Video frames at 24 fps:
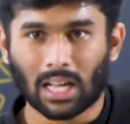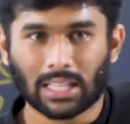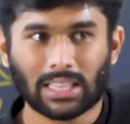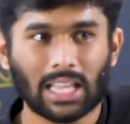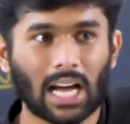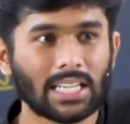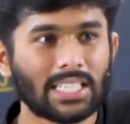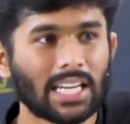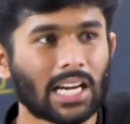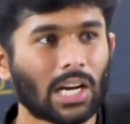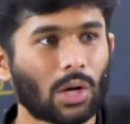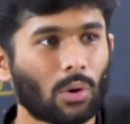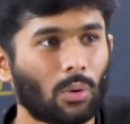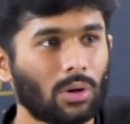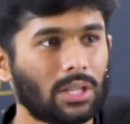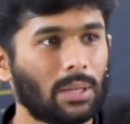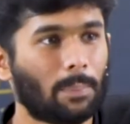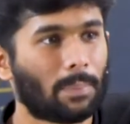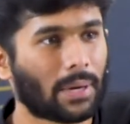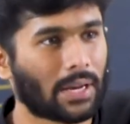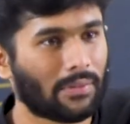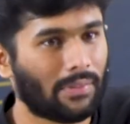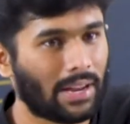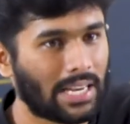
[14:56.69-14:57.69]
That include the
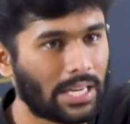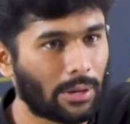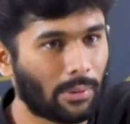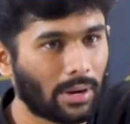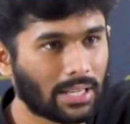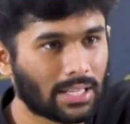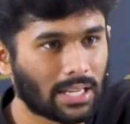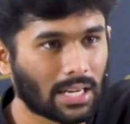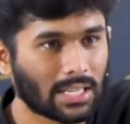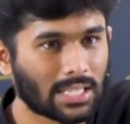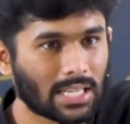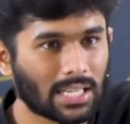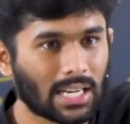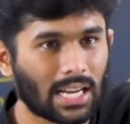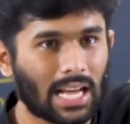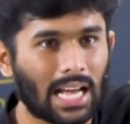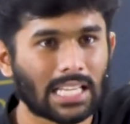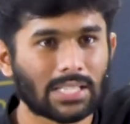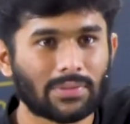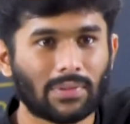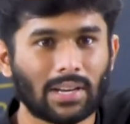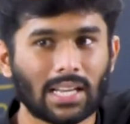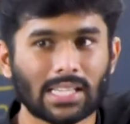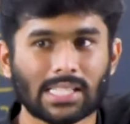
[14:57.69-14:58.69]
preventive detention
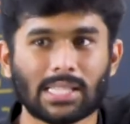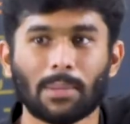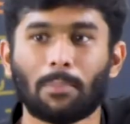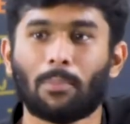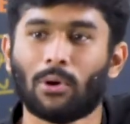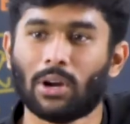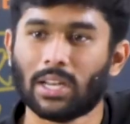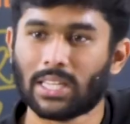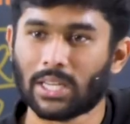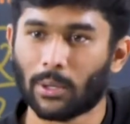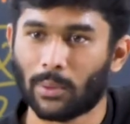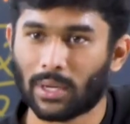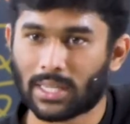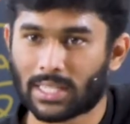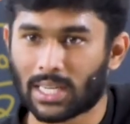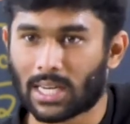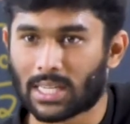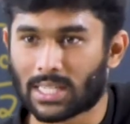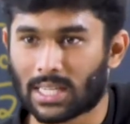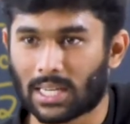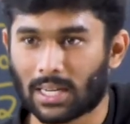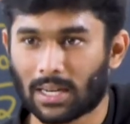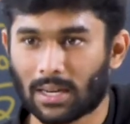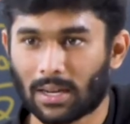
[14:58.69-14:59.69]
as well as the punitive
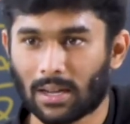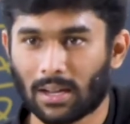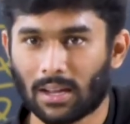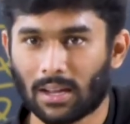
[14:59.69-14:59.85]
detention.